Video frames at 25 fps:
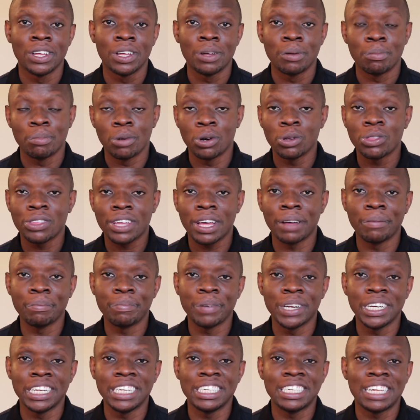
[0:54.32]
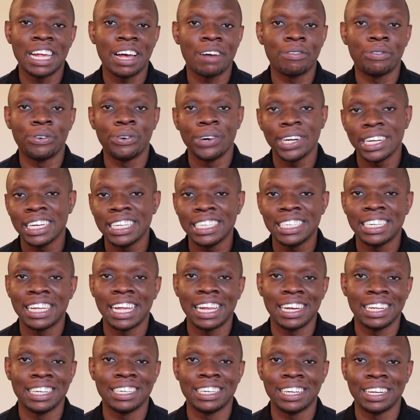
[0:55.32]
Both companies have really
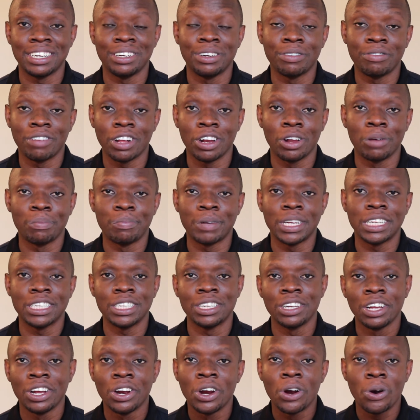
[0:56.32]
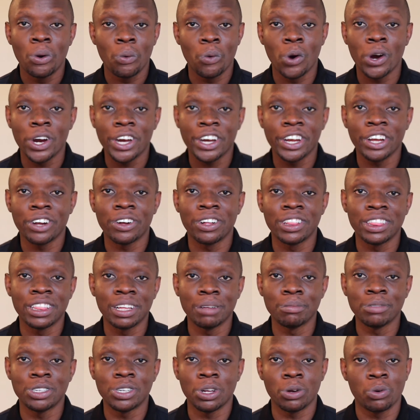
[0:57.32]
talented developers working on
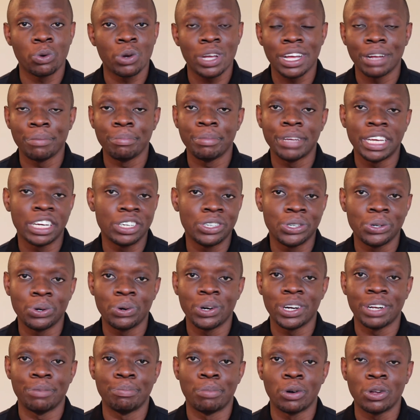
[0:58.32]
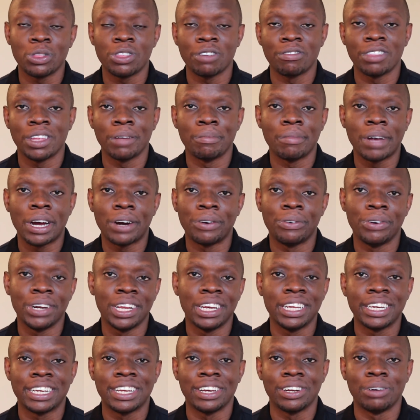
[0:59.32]
them, so we can be assured both of them are
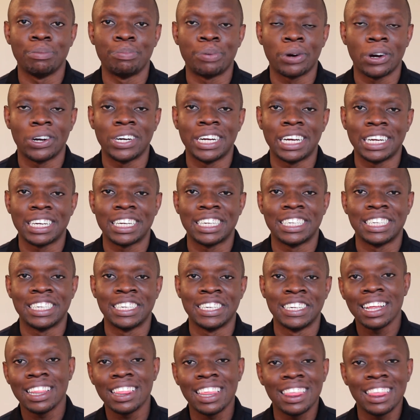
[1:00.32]
really good products. Another